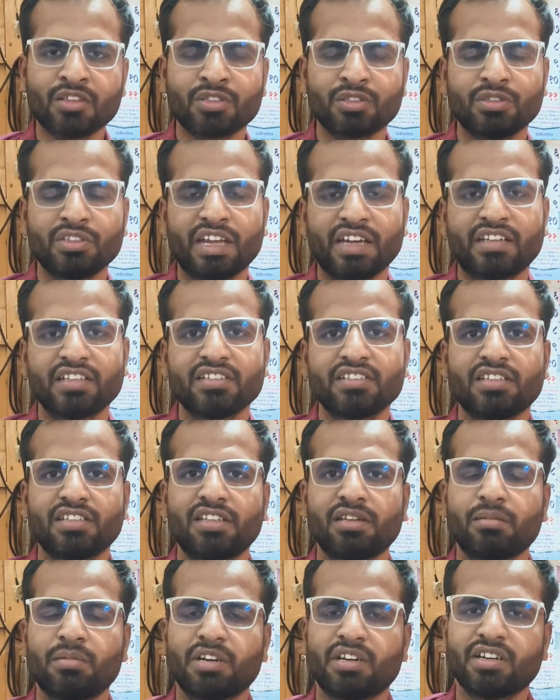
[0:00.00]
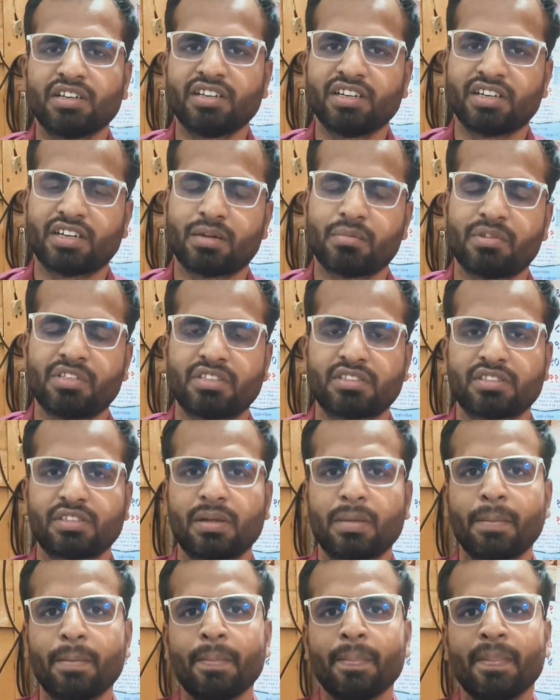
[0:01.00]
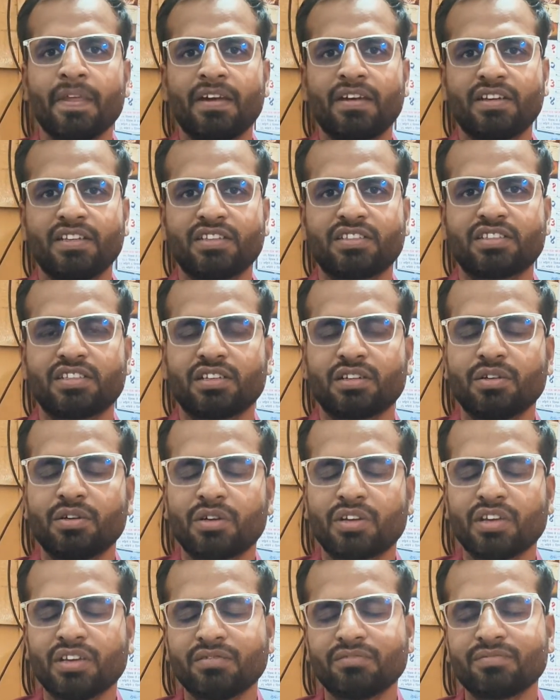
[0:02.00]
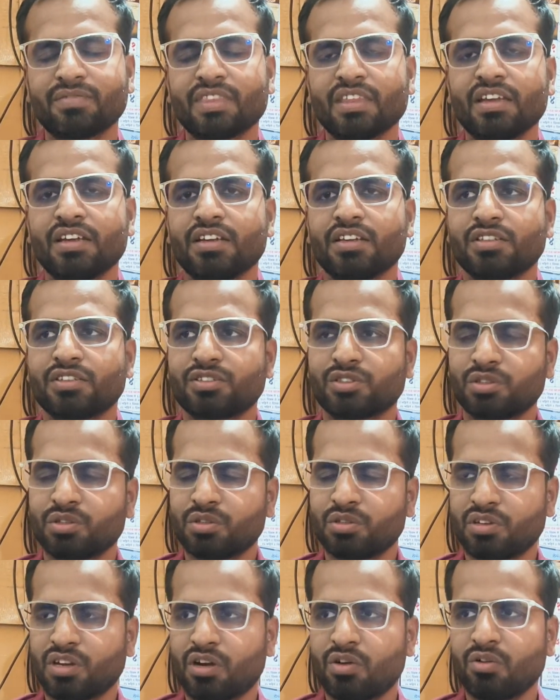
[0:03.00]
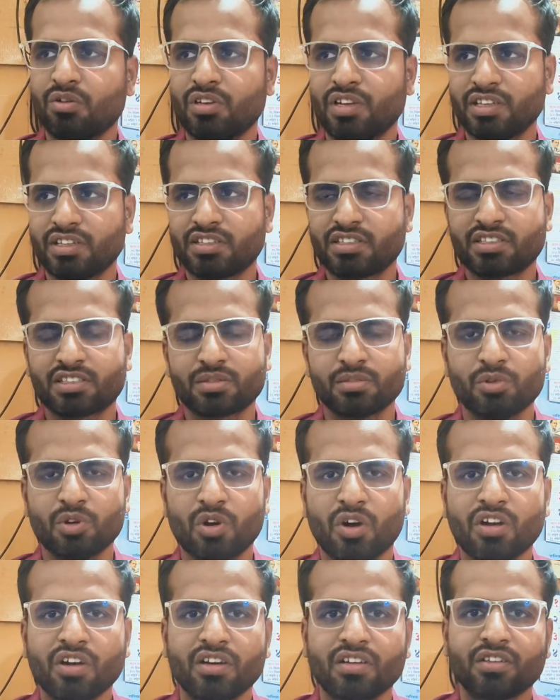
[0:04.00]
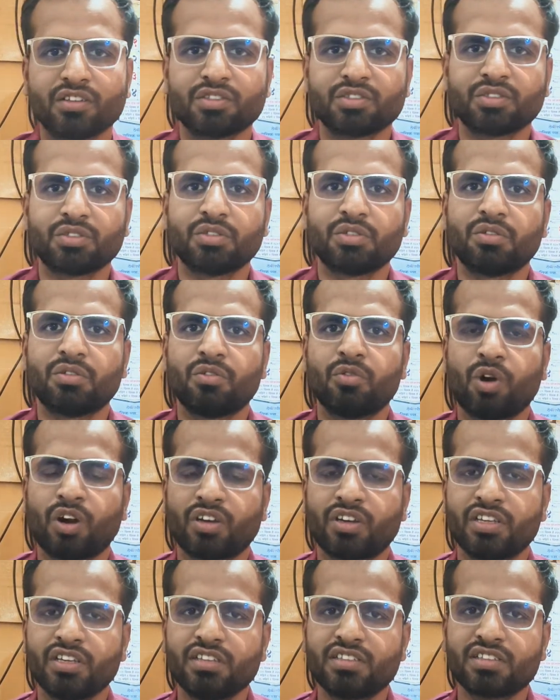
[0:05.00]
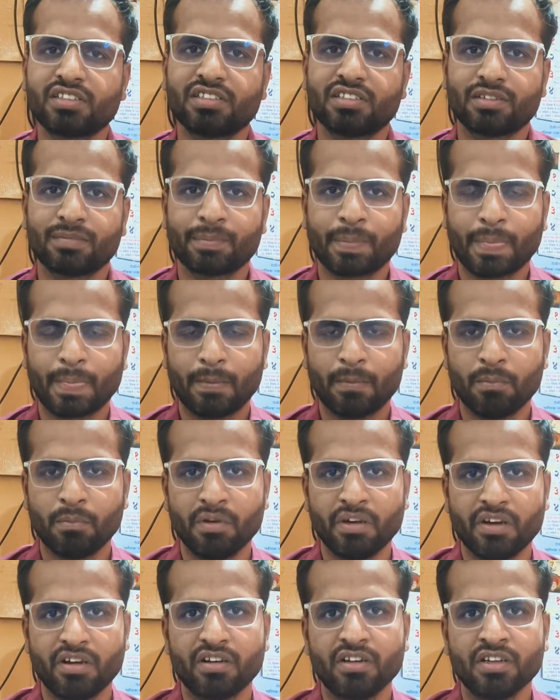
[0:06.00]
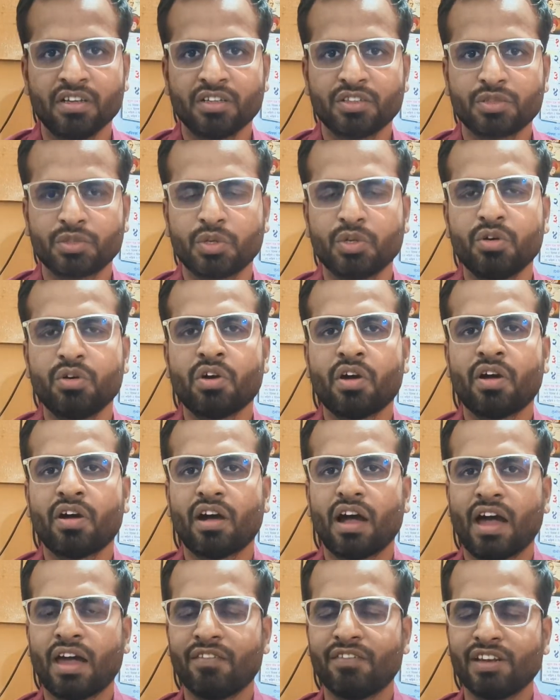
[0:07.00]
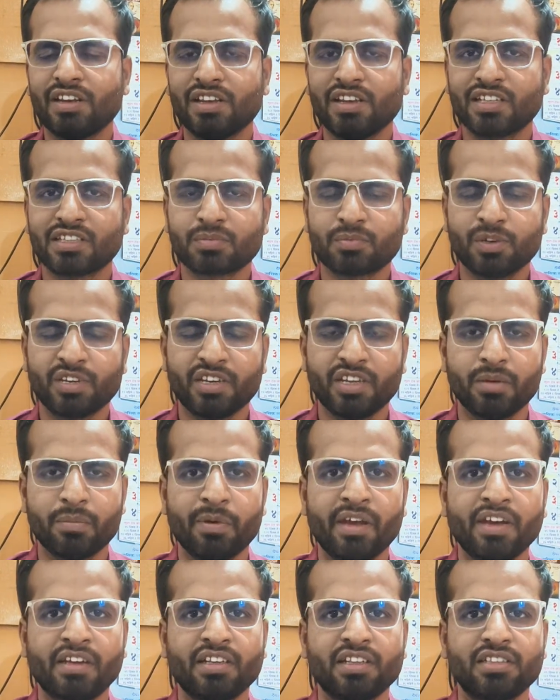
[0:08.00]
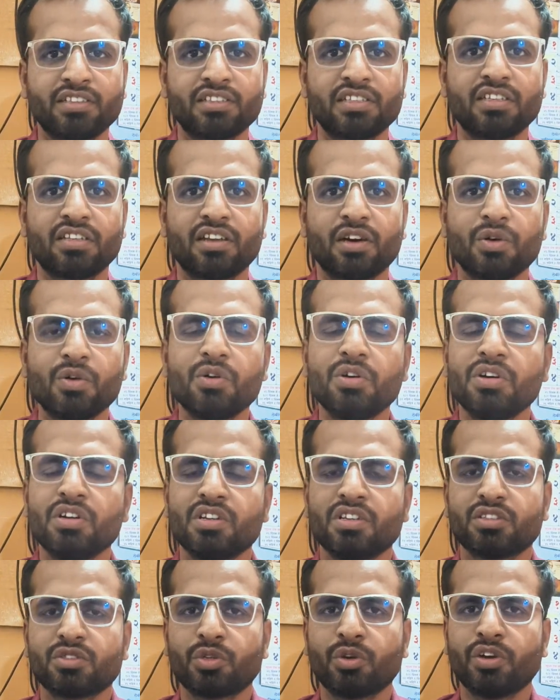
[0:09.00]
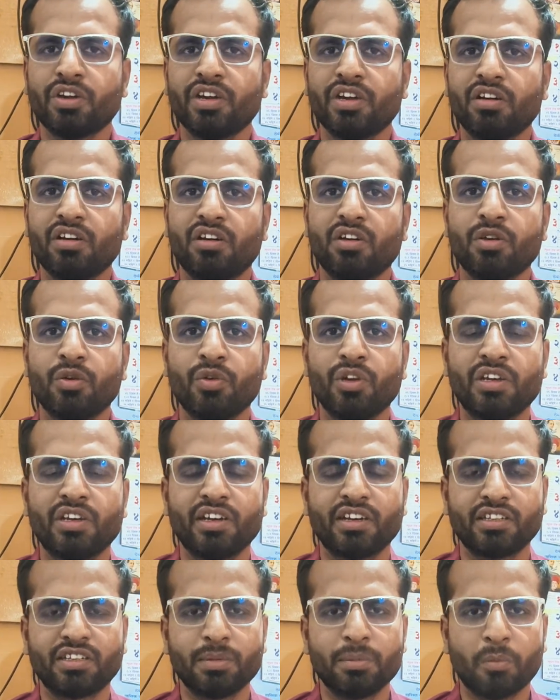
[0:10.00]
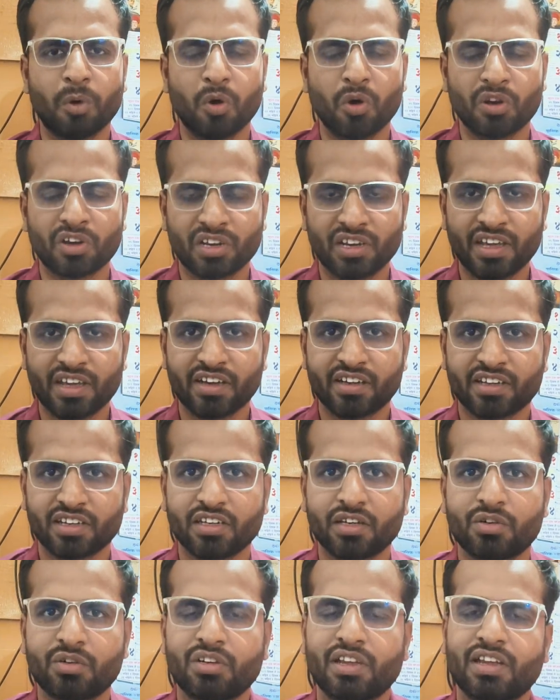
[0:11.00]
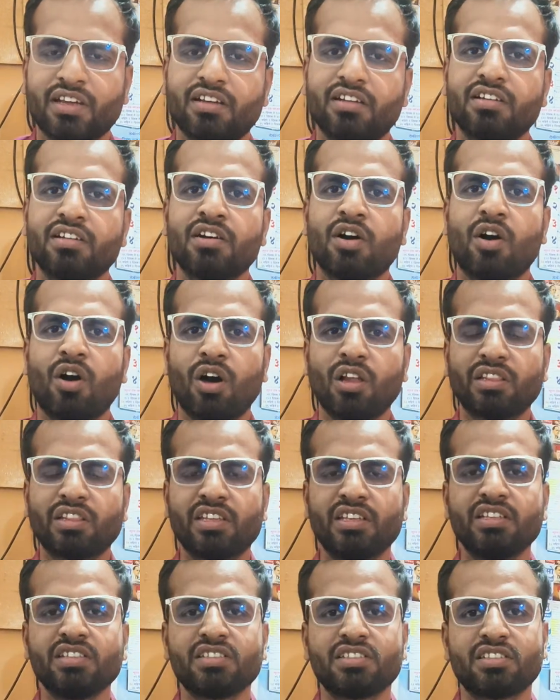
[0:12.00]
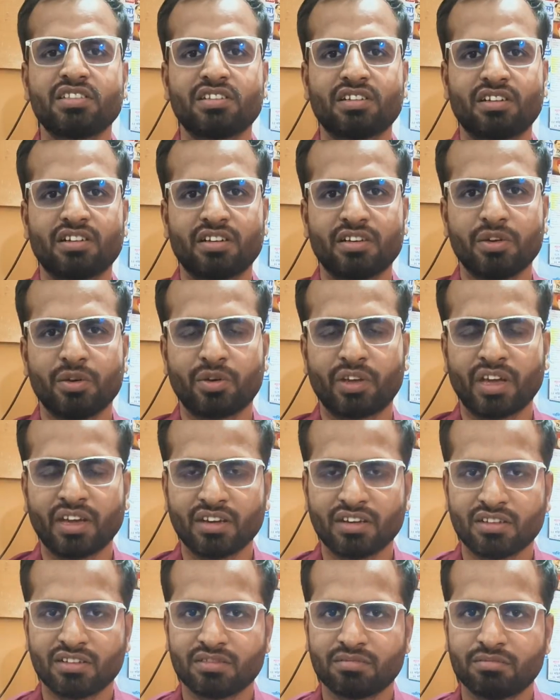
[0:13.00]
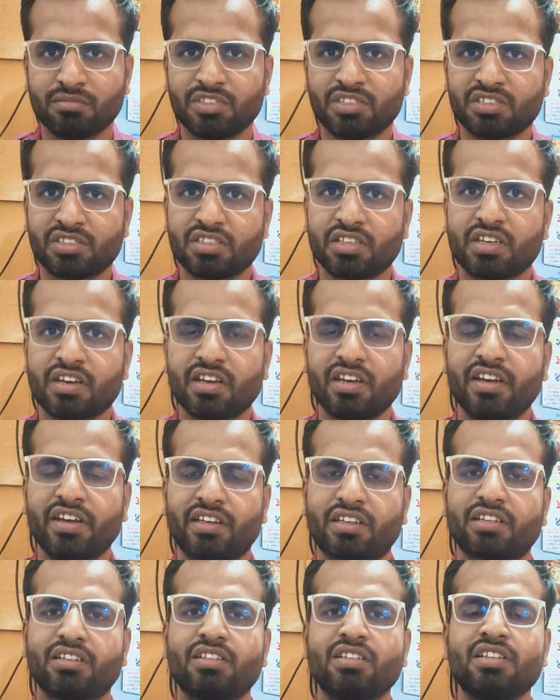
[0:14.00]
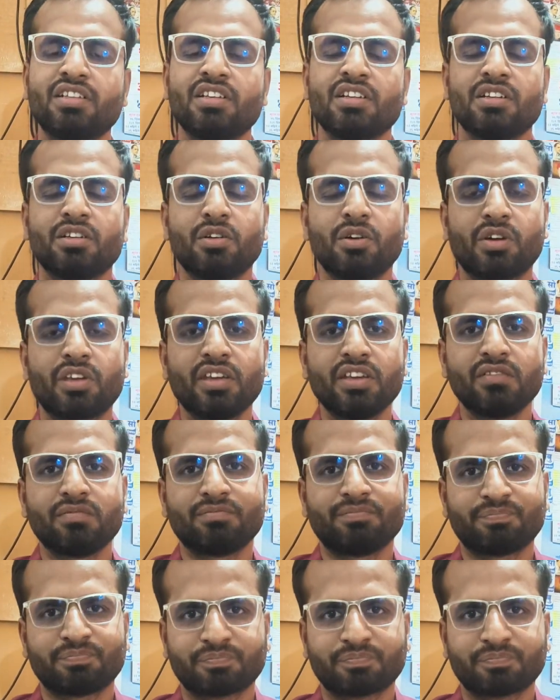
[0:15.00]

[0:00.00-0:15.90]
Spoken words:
So that is nothing but a database testing. Okay, so now let's move on. So what is so I will explain API testing now. So you will get the more clarity now, like all things you can relate. Okay,